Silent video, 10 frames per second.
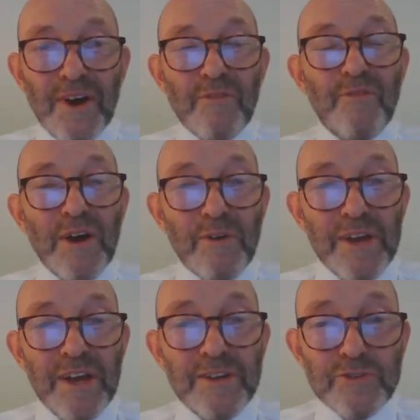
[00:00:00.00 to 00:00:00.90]
A
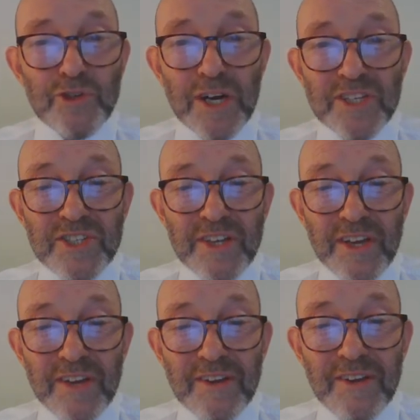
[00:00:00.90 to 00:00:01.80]
very
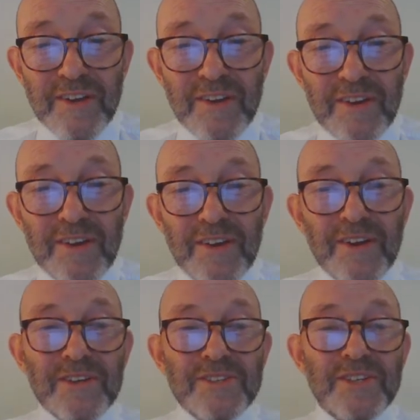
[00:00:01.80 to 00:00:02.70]
interesting
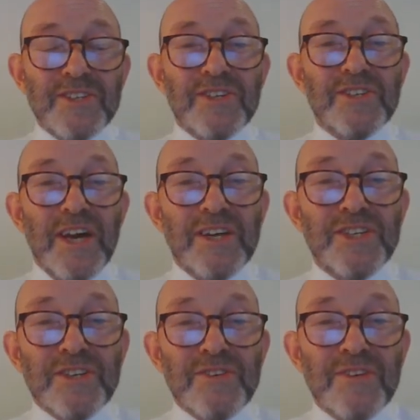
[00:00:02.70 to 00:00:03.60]

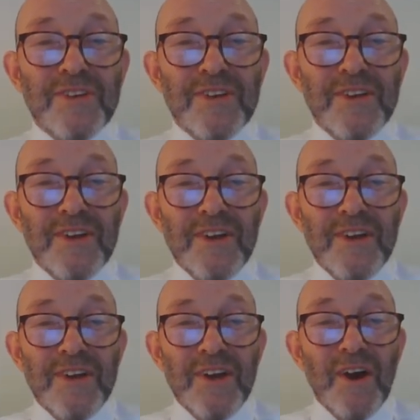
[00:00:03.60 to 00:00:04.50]
dissertation.
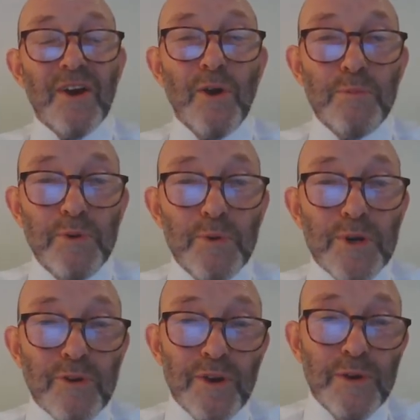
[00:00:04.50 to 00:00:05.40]
I hope you
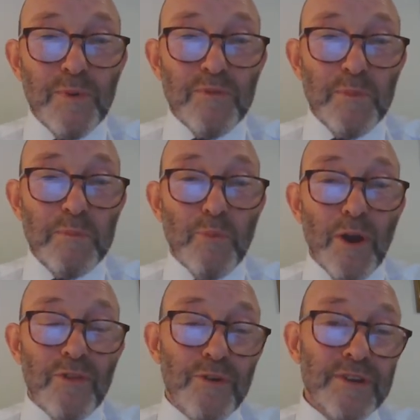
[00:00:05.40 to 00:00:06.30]
agree with me,
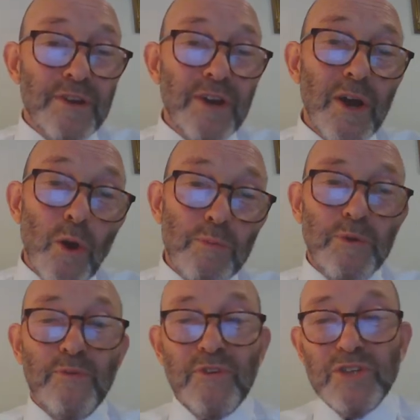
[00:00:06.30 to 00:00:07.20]
brethren, and I hope
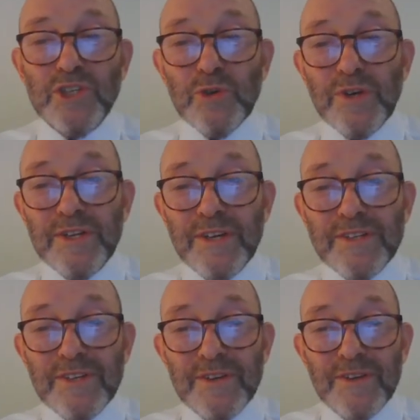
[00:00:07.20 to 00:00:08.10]
you've enjoyed it.
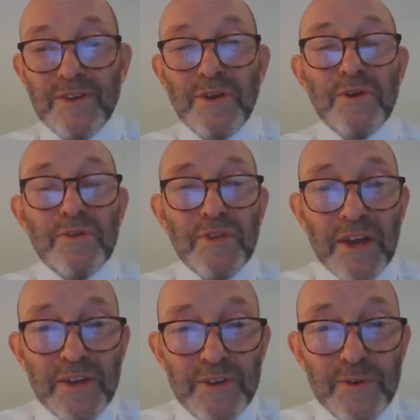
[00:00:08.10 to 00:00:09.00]

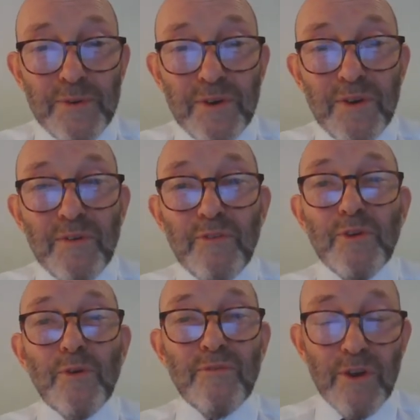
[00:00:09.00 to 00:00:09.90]
Thank you for
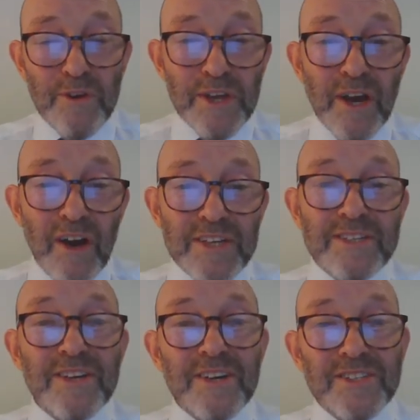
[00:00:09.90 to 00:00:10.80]
your very
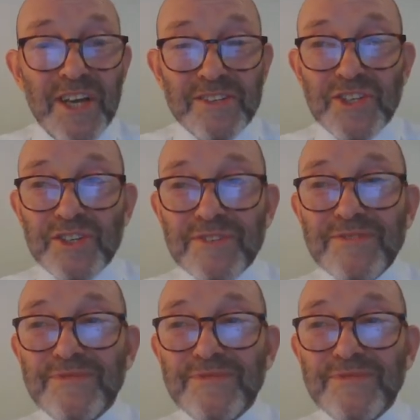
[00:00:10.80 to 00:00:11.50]
kind attention.